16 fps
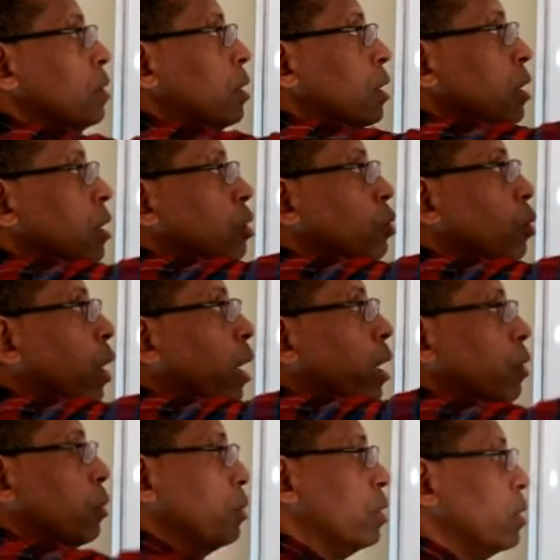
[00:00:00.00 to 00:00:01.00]
the two
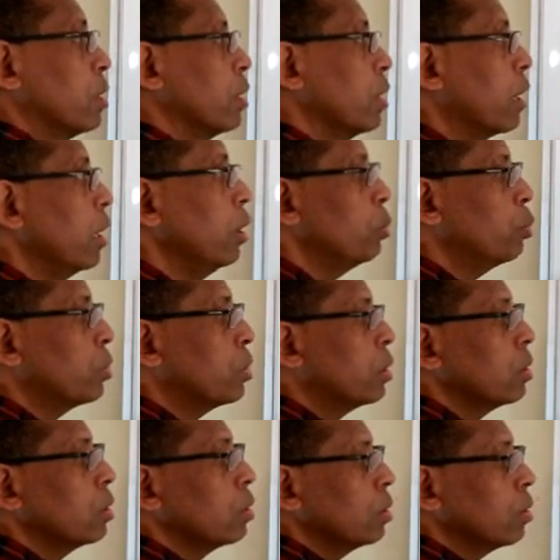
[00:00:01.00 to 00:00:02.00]
hydrogens
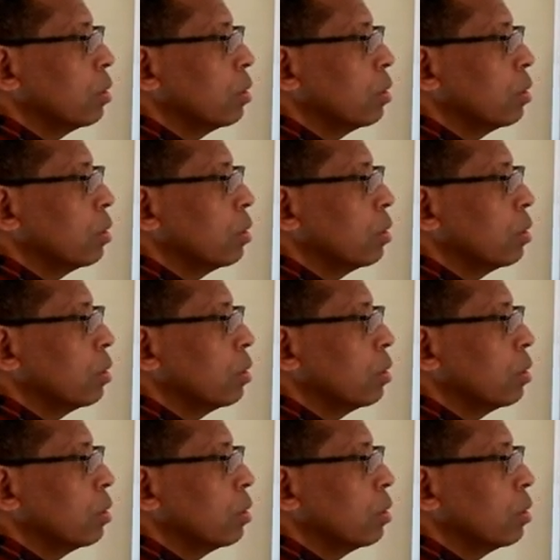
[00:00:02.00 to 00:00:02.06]
eclipsed